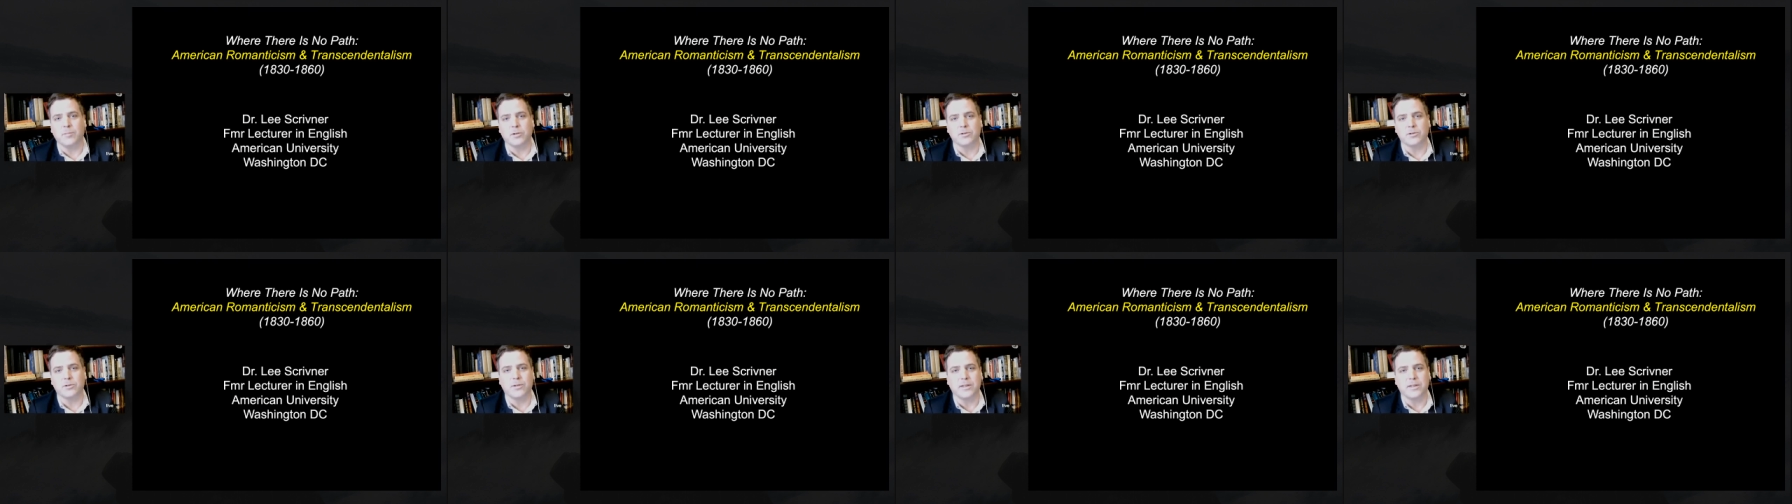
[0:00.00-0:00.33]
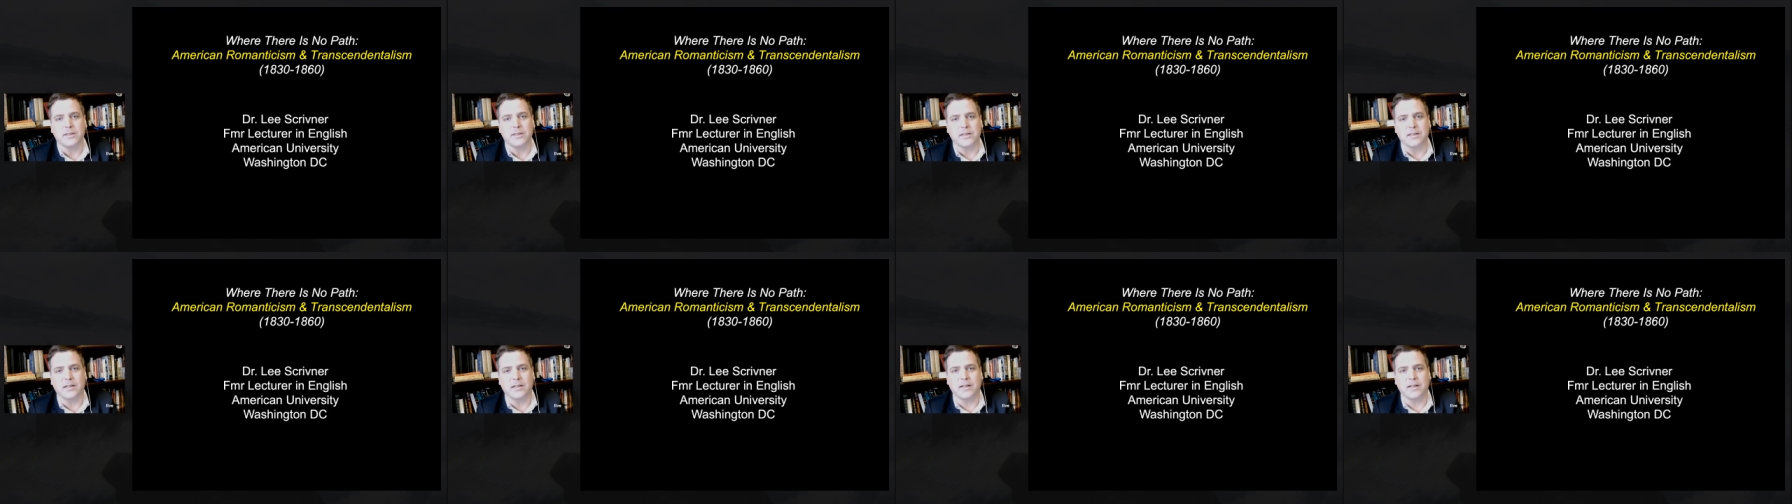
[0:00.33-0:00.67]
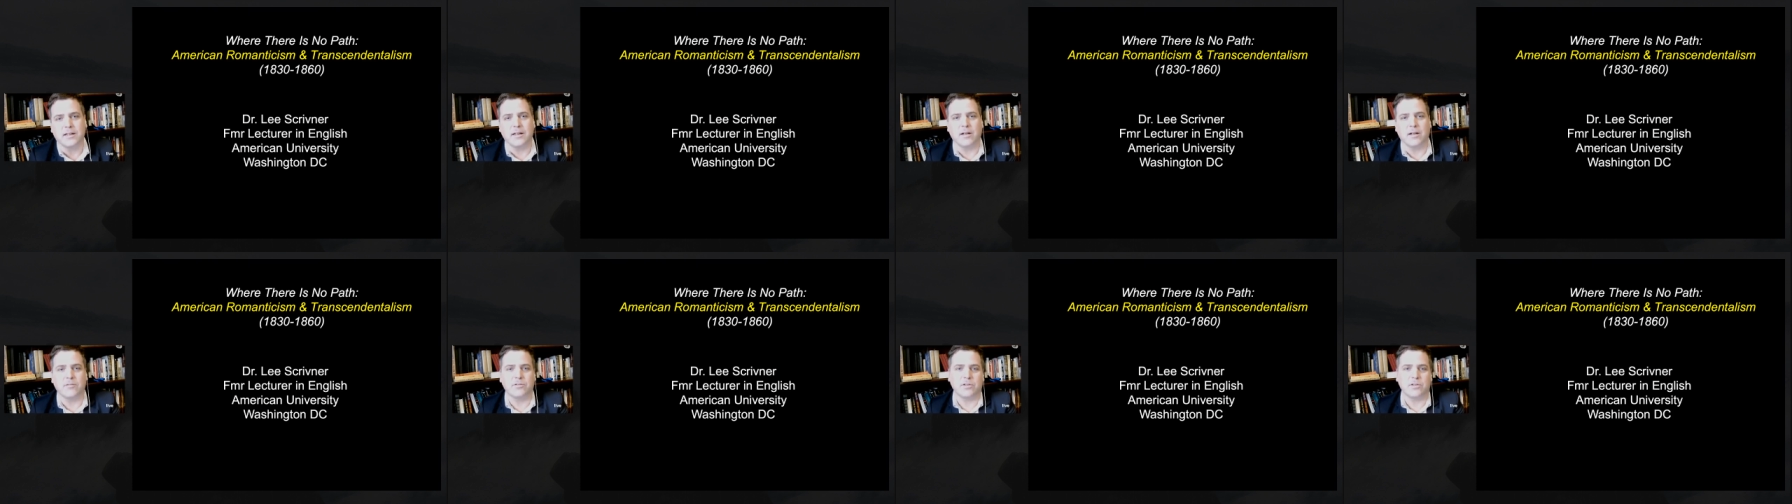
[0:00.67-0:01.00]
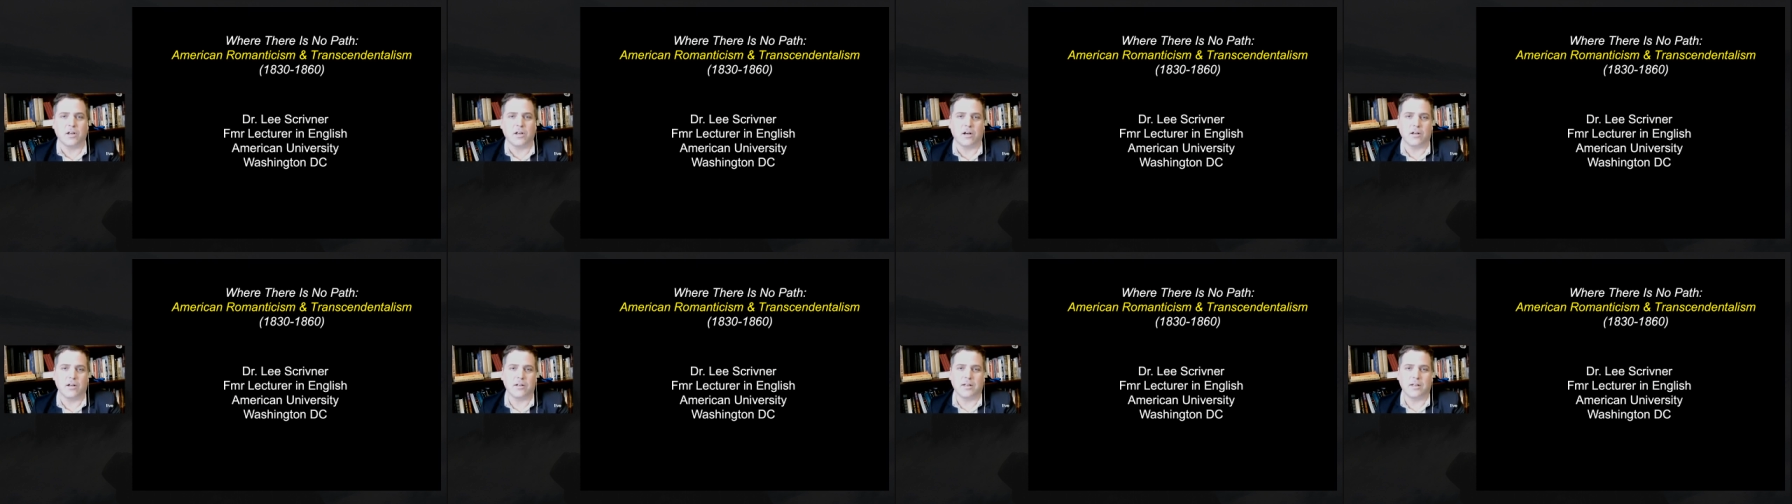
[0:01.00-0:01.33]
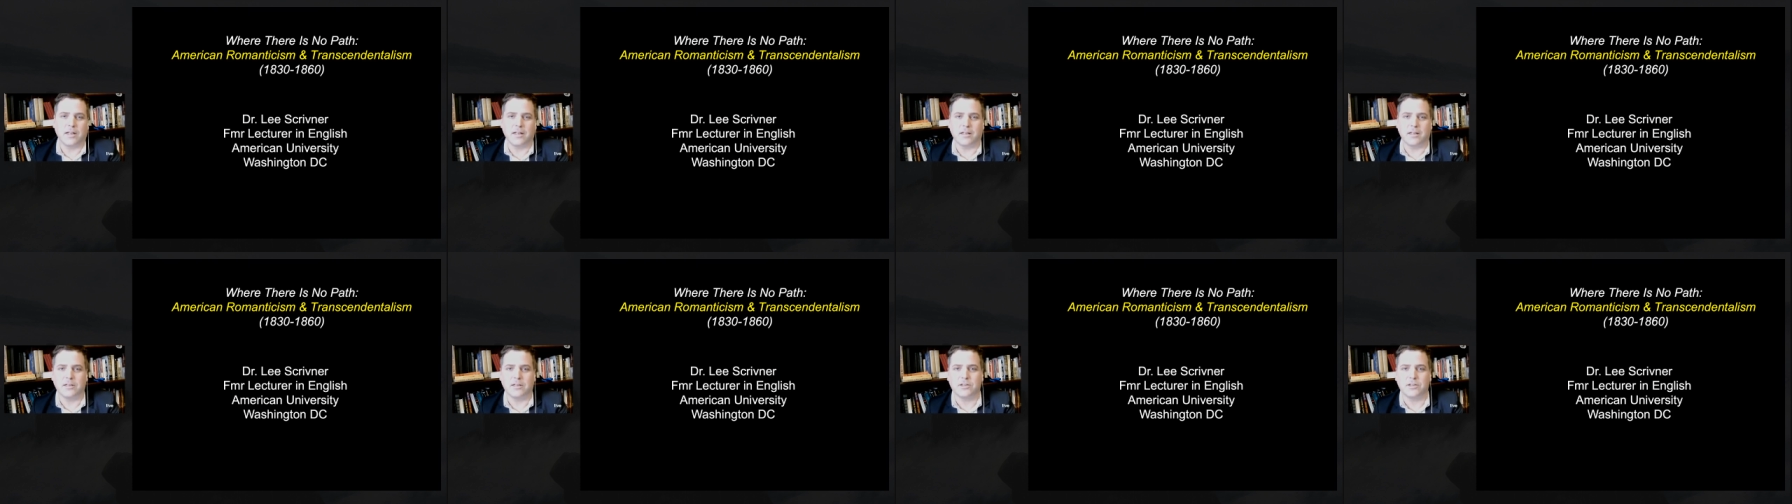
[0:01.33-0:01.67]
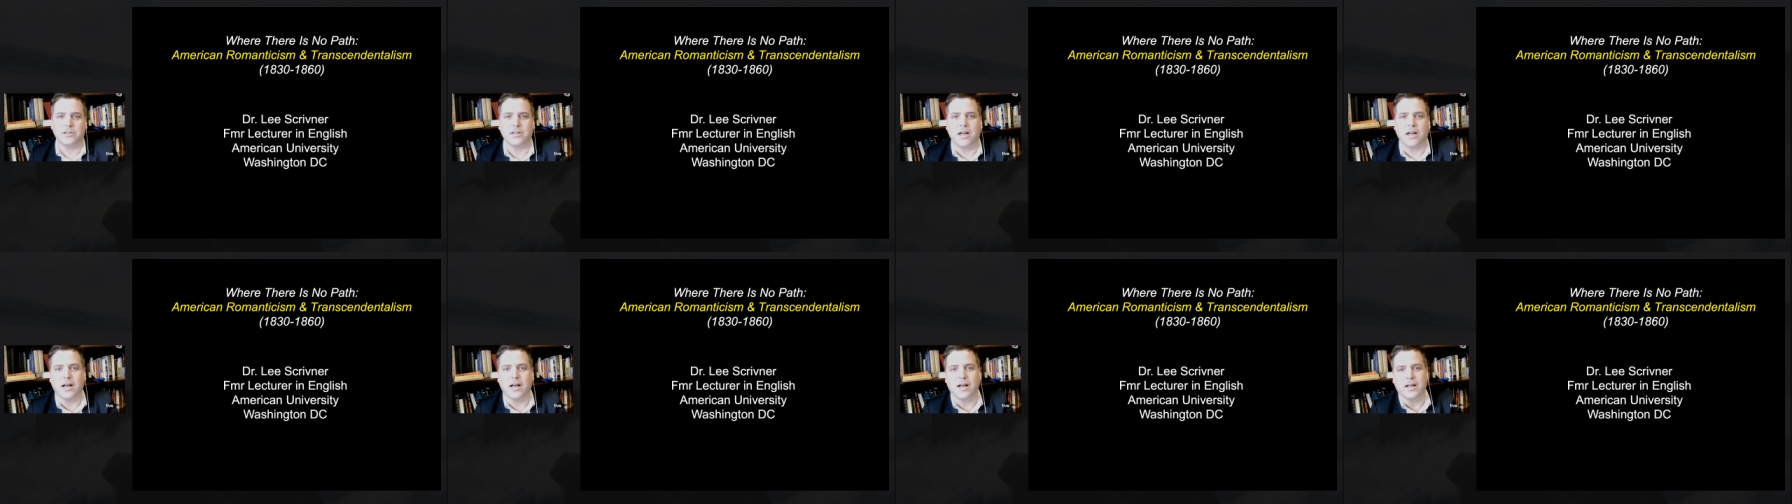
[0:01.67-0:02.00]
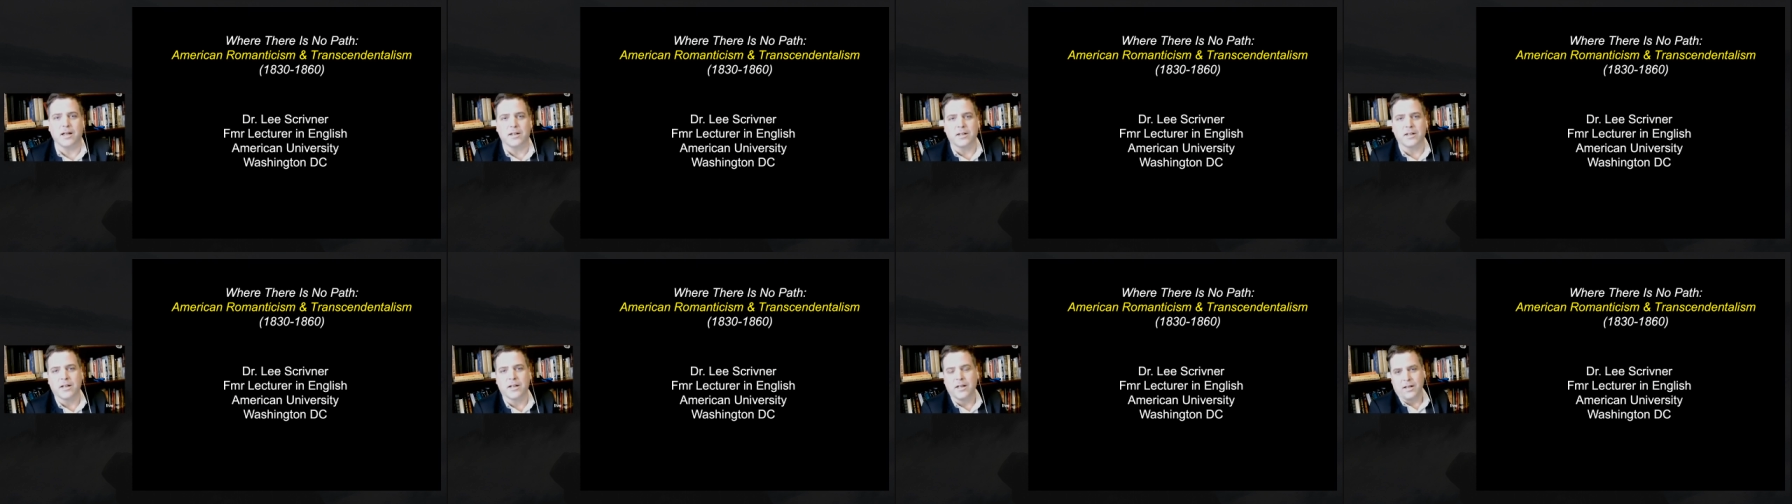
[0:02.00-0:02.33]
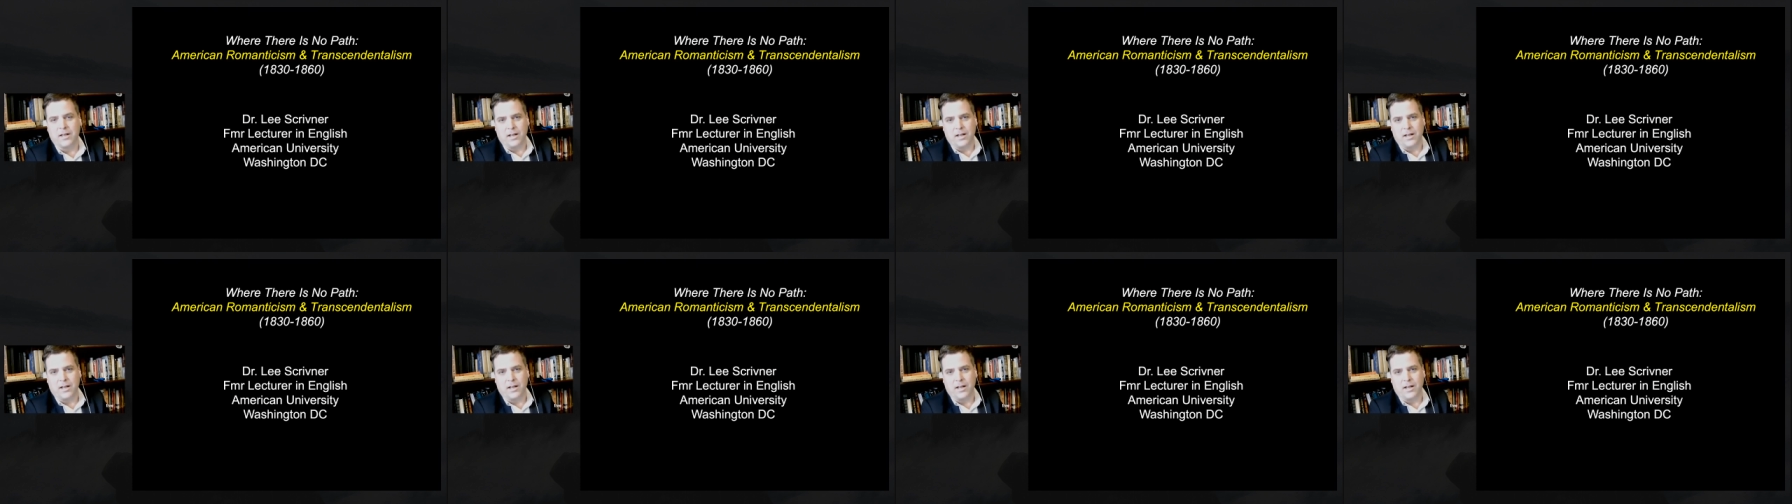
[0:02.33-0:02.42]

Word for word: most recently, I've taught English at